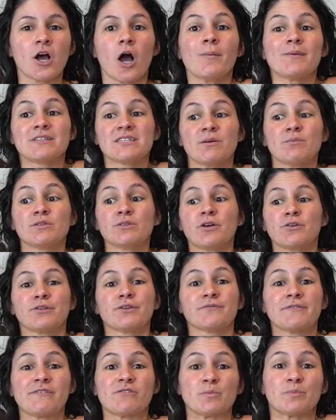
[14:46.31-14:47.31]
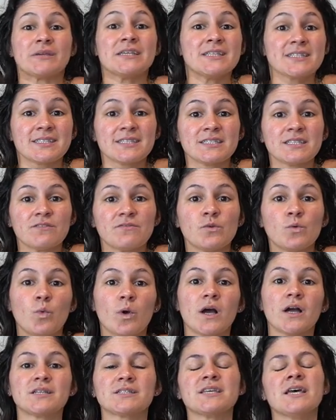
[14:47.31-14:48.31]
Comment down below your favorite pieces if you
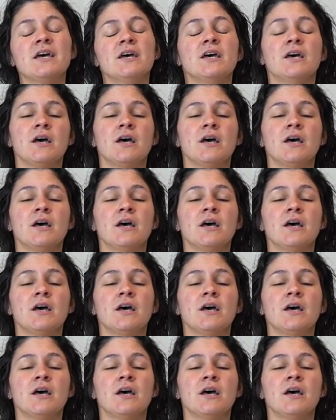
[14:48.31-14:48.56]
want.